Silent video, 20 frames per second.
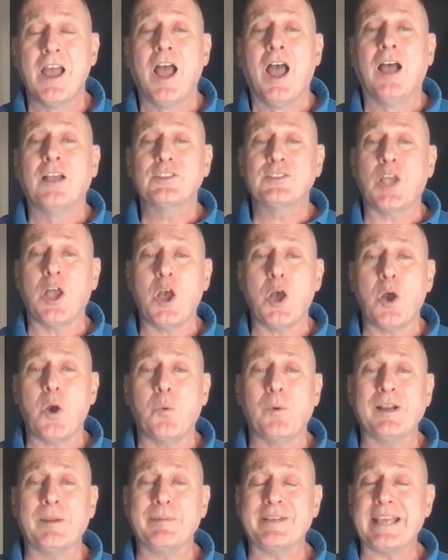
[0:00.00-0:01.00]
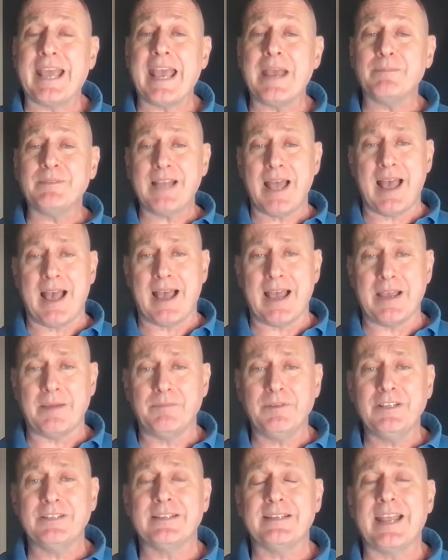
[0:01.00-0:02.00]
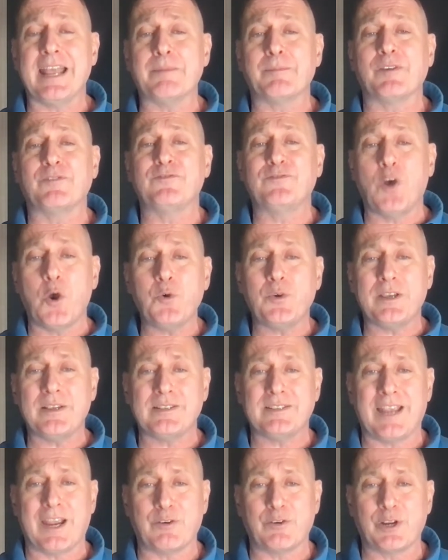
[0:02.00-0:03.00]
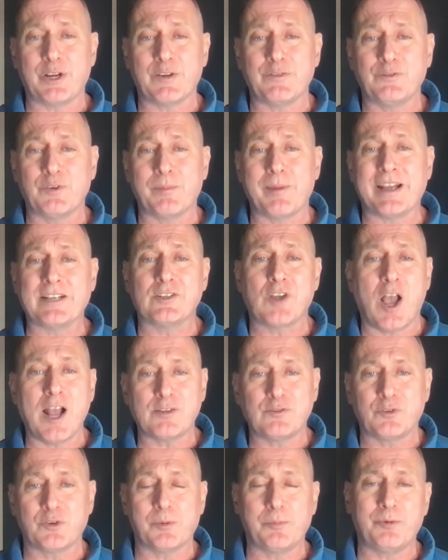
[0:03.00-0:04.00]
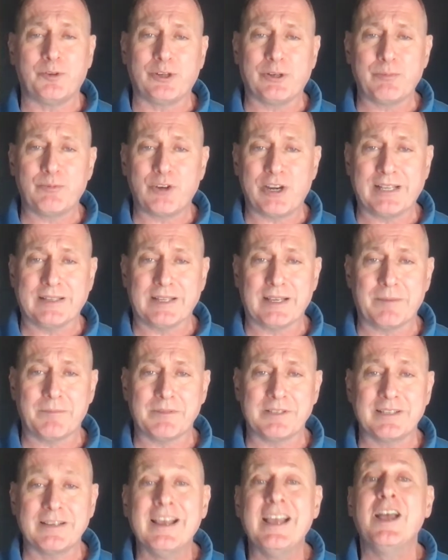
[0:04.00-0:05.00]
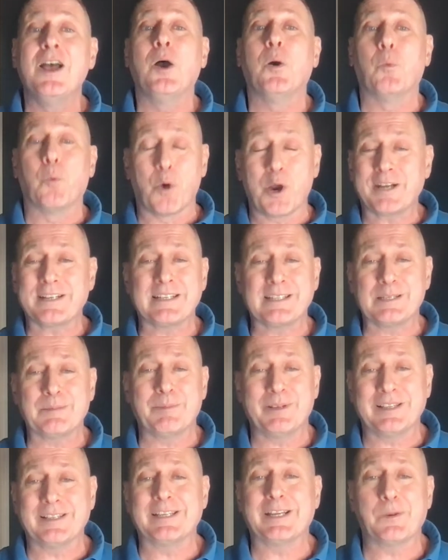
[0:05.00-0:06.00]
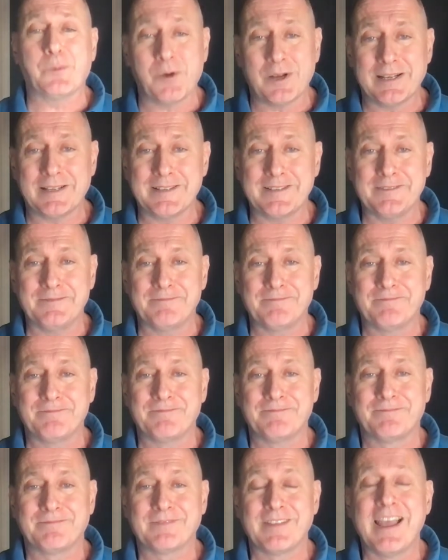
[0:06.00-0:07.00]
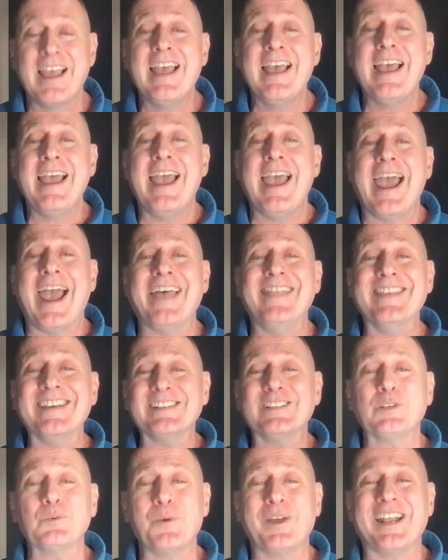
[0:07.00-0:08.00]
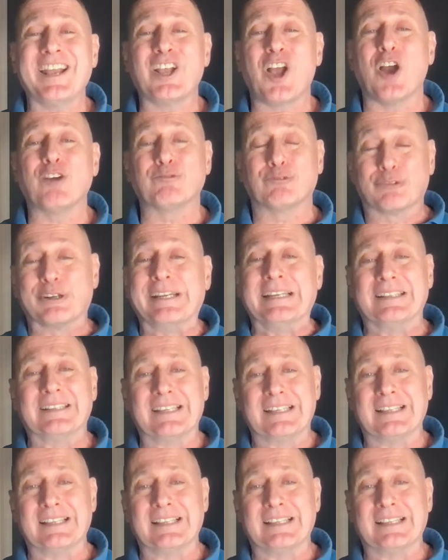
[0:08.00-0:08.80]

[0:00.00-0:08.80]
So when it became time to name a focus area for my doctoral prelims, work disability it was. And this is when I got really